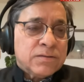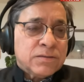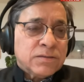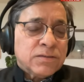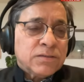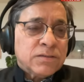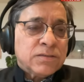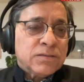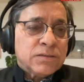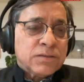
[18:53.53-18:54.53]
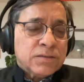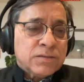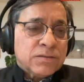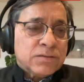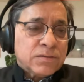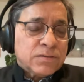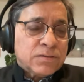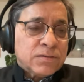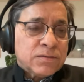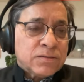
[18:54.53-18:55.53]

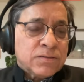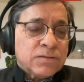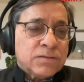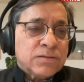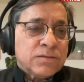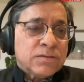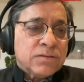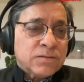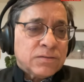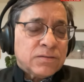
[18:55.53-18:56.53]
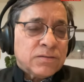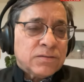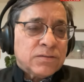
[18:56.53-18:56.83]
No words are spoken by the person on screen.